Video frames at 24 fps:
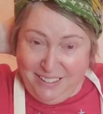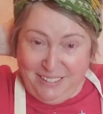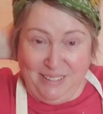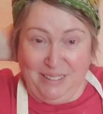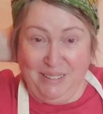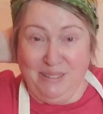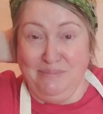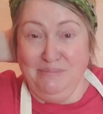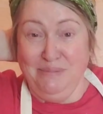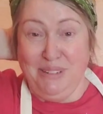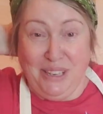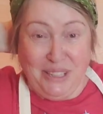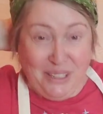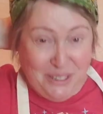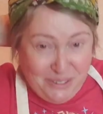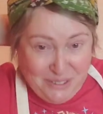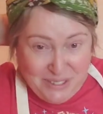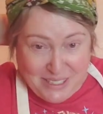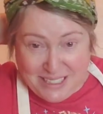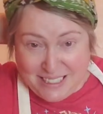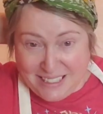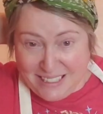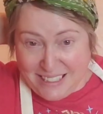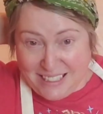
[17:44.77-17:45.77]
I'm nervous as
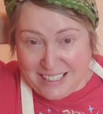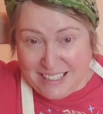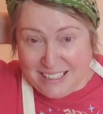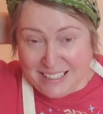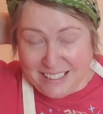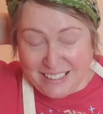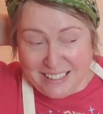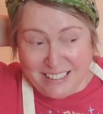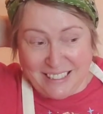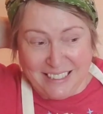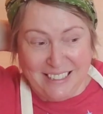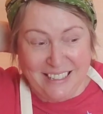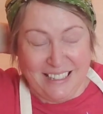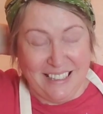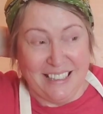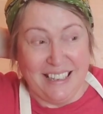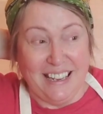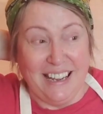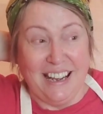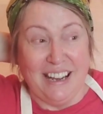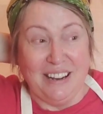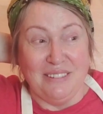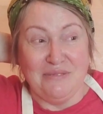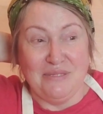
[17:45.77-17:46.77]
heck
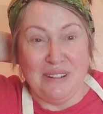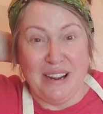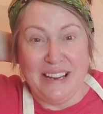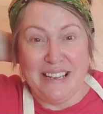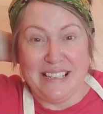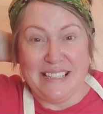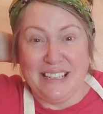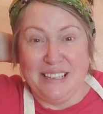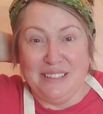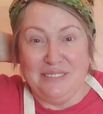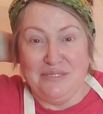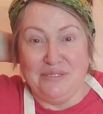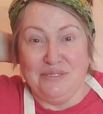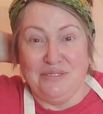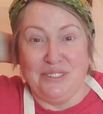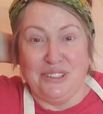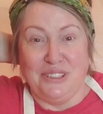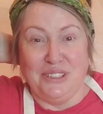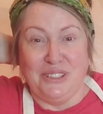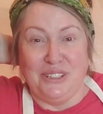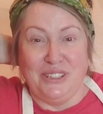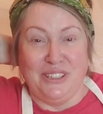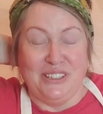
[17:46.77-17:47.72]
waiting for